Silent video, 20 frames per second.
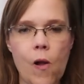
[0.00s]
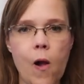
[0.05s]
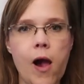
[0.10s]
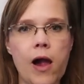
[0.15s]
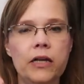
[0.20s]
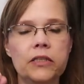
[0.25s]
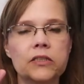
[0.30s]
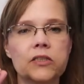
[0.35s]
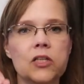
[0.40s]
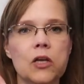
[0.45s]

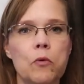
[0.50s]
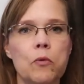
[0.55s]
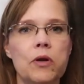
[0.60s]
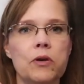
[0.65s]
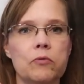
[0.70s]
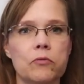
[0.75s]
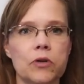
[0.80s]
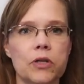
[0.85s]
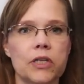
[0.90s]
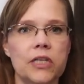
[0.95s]
And so
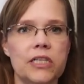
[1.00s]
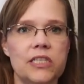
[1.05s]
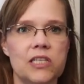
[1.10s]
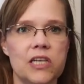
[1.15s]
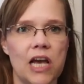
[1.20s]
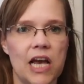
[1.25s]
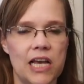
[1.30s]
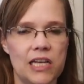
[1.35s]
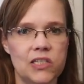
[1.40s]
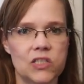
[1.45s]
it really
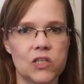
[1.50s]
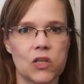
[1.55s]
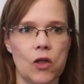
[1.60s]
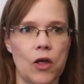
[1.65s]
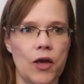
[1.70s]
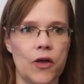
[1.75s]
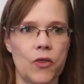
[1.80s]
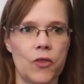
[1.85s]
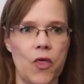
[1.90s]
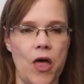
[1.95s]
tastes
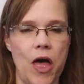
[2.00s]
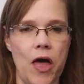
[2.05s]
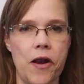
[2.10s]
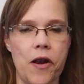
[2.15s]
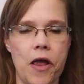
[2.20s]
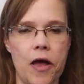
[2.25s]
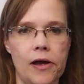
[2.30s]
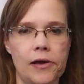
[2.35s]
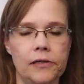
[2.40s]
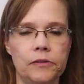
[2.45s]
like
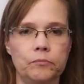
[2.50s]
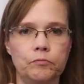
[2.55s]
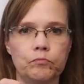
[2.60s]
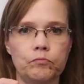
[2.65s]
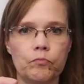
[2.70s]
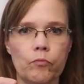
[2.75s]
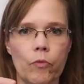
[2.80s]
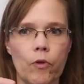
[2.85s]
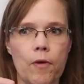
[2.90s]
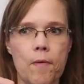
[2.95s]
that, um,
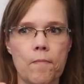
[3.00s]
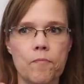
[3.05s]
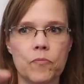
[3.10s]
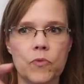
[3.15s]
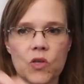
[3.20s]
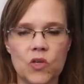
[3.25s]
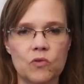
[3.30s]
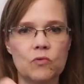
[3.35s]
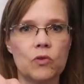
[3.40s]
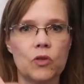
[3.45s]

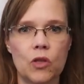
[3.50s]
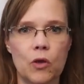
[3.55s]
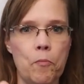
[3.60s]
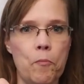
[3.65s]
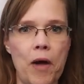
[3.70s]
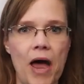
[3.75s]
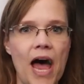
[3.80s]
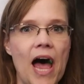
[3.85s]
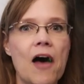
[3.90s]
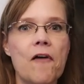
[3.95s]
the, the
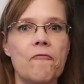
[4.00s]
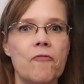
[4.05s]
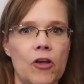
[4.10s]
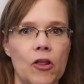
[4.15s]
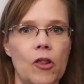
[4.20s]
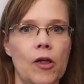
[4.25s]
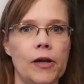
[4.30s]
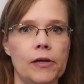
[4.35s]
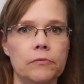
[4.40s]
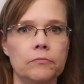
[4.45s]
pie
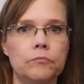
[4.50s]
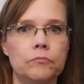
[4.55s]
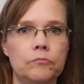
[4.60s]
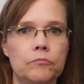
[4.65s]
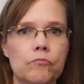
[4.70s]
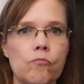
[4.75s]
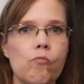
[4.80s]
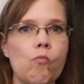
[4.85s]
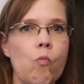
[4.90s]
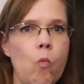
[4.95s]

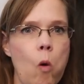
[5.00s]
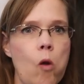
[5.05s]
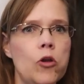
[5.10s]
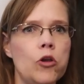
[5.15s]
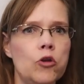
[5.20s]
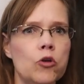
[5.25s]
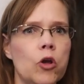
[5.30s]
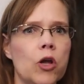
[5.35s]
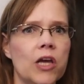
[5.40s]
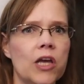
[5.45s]
filling.
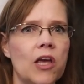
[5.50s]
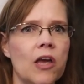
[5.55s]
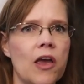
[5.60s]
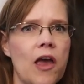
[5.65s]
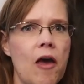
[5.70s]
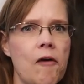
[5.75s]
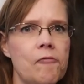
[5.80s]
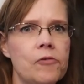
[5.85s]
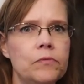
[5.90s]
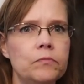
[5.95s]
You like it,
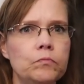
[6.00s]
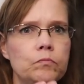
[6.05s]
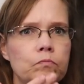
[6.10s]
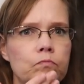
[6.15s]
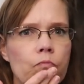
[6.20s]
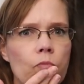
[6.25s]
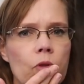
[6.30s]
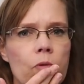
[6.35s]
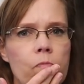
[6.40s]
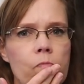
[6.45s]
Kevin?
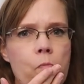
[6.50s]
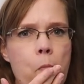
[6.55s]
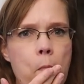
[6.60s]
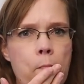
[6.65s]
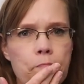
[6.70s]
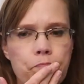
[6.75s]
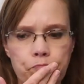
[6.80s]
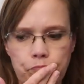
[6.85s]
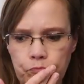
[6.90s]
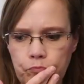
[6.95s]
Mm, it's
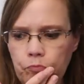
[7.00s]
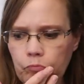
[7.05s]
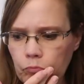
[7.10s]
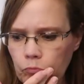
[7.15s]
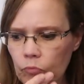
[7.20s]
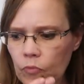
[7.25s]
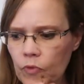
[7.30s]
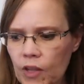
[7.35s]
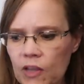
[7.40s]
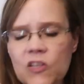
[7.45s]
good.
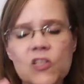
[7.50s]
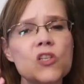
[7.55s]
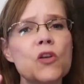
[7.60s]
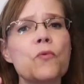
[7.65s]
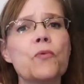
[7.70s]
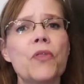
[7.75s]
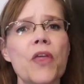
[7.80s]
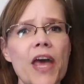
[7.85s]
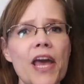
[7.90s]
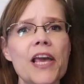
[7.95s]
It's
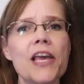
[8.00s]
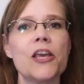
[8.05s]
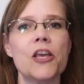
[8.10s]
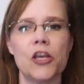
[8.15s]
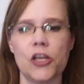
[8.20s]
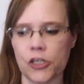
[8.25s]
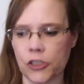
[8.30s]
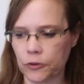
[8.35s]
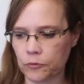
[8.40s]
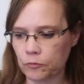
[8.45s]
so I like
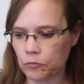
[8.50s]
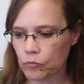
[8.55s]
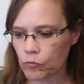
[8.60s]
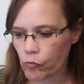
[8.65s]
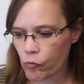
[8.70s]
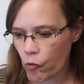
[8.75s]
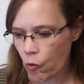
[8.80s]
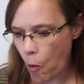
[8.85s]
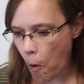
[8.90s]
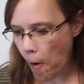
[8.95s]
Laffy Taffy anyway.